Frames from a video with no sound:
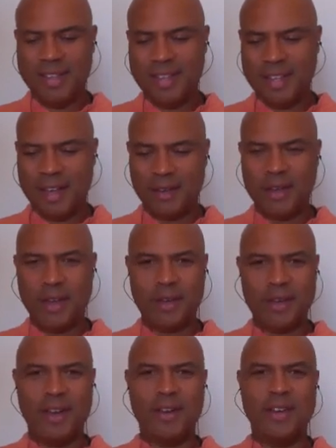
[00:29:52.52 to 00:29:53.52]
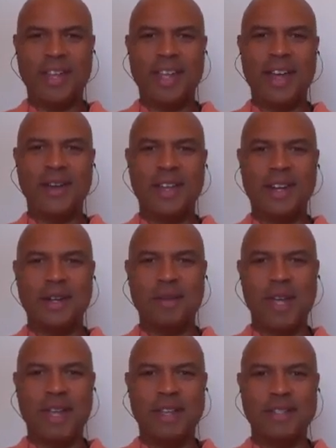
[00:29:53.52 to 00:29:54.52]
I'll get into
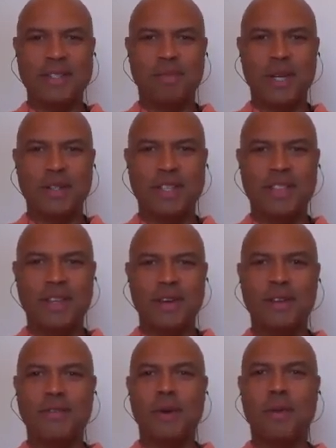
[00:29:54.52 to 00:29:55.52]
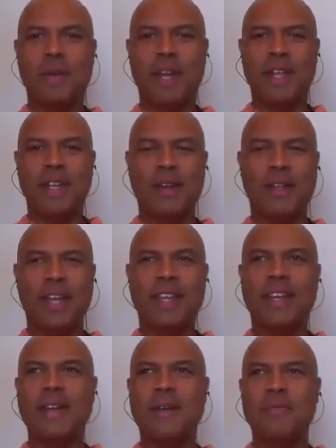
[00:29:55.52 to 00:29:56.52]
my conspiracy theory for a minute. You know,
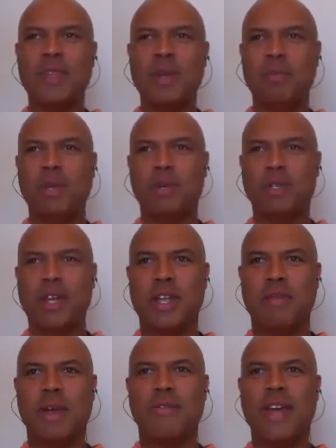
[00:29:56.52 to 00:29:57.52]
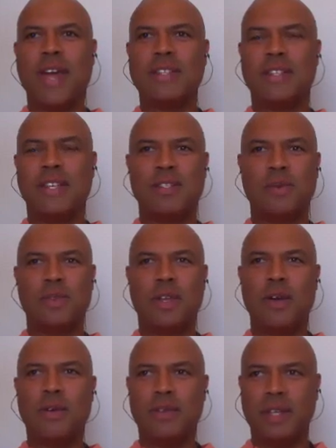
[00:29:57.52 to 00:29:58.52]
like people are talking about vaccines with
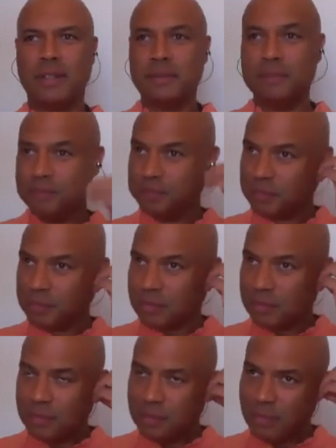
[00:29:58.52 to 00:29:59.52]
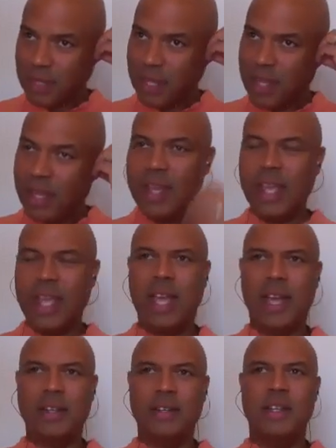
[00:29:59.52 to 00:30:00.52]
COVID,
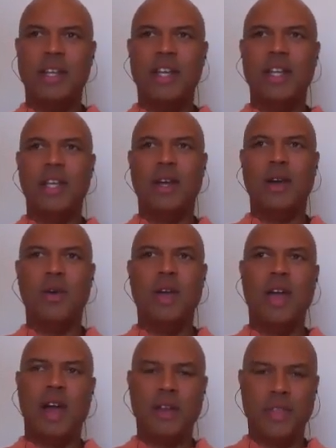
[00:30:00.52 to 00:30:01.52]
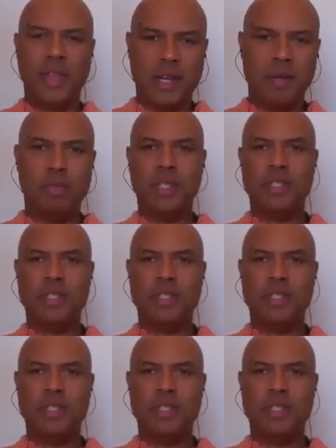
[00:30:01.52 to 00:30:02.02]
and you know, are they going to put